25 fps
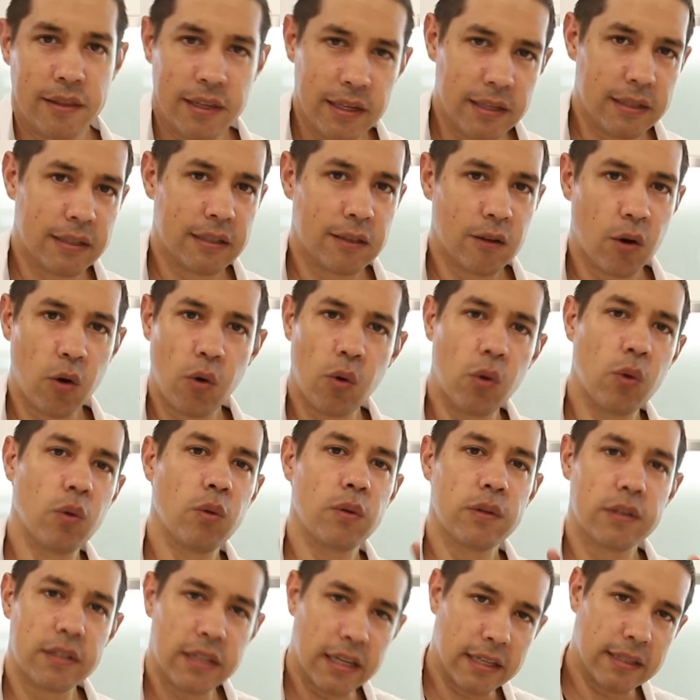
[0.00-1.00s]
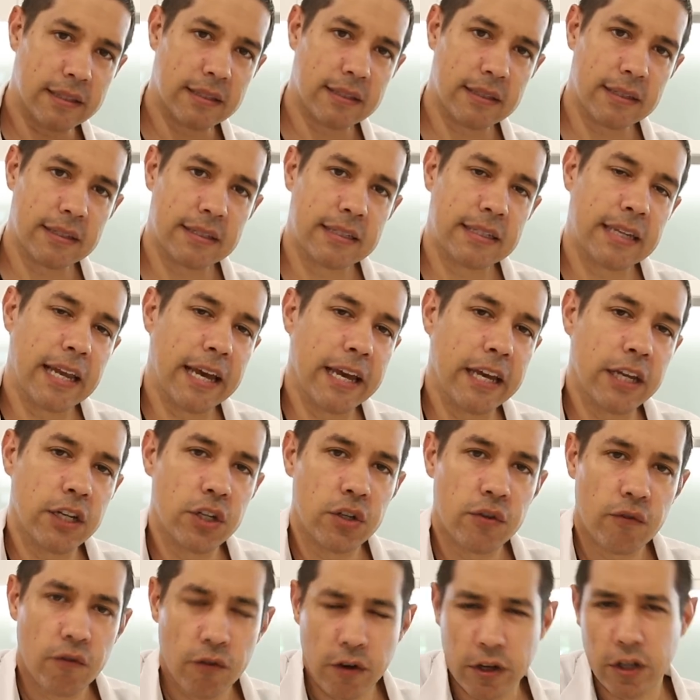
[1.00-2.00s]
This all sets the
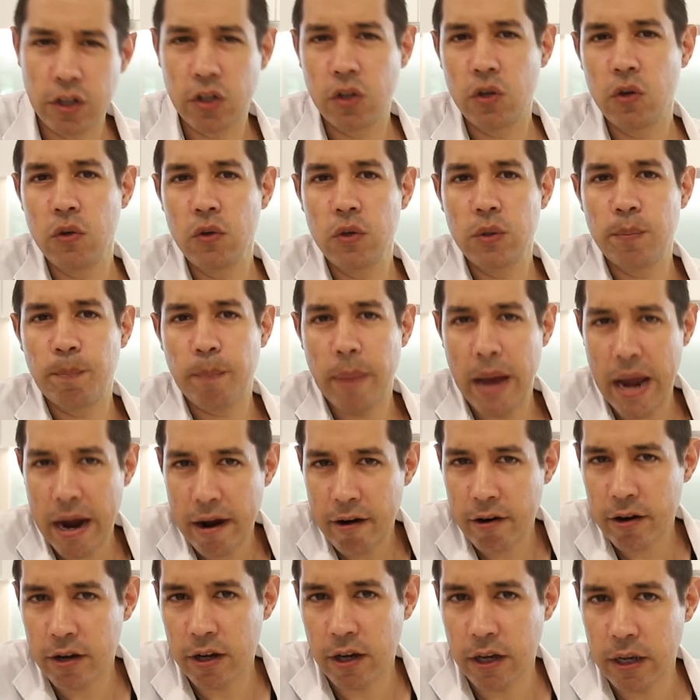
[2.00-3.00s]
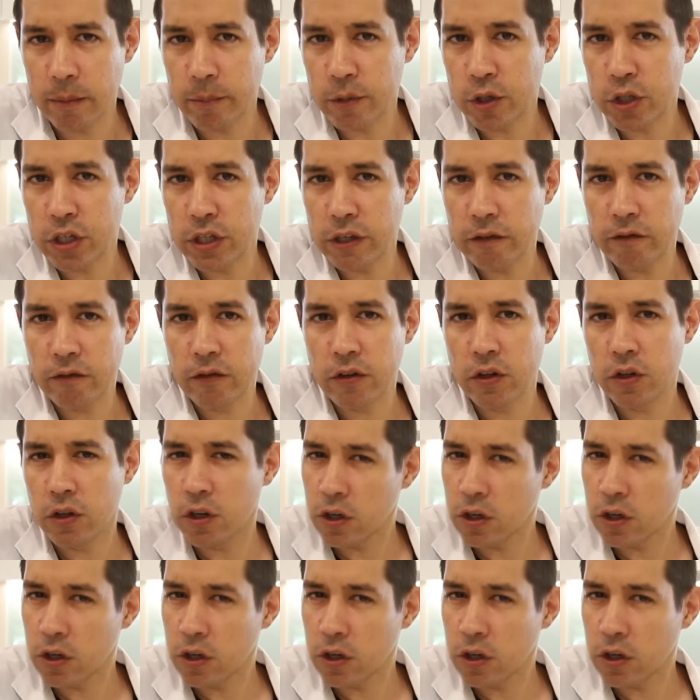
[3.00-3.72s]
stage for a huge paradigm shift,